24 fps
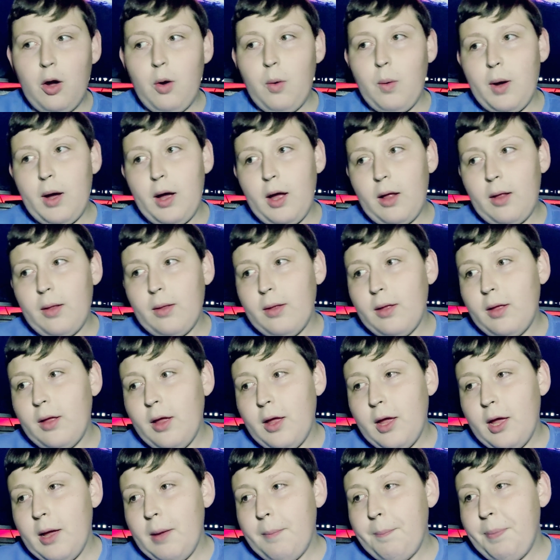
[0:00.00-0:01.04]
Oh well.
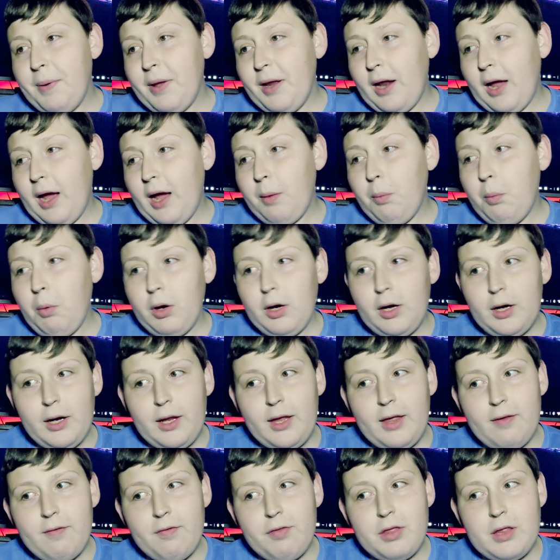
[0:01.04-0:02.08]
But I wanted
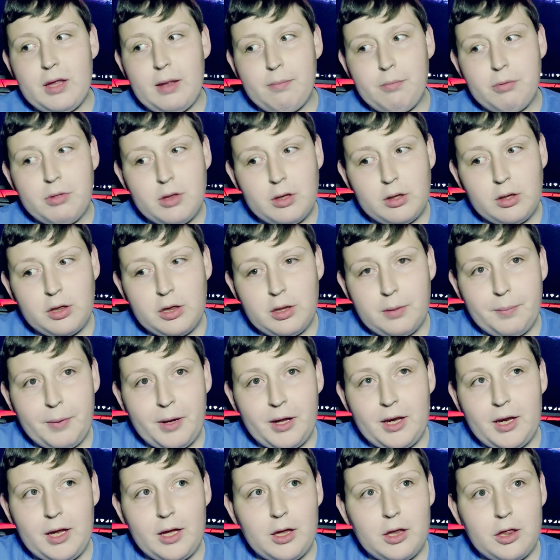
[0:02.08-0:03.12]
to give Samsung some
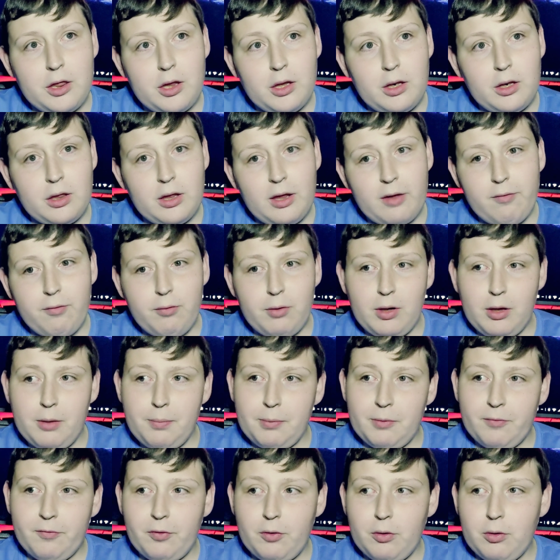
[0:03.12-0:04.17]
ideas since I've really
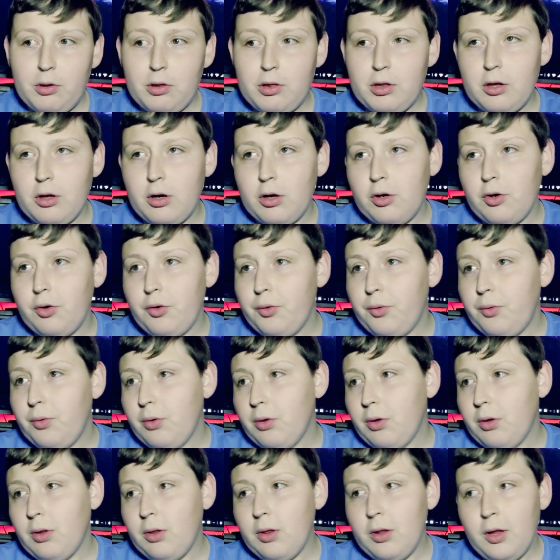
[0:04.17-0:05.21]
been focusing on
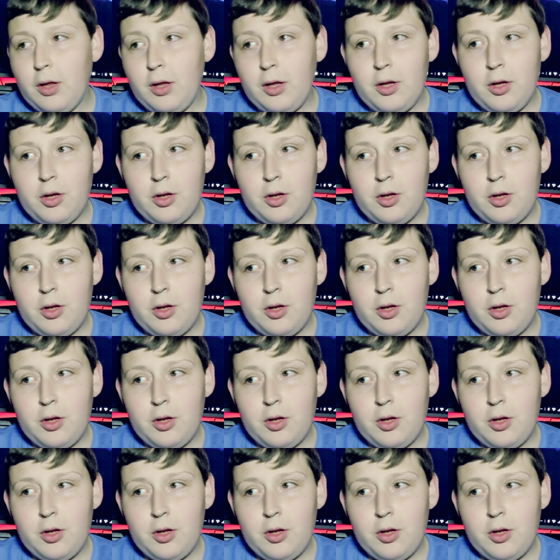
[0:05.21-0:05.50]
Google.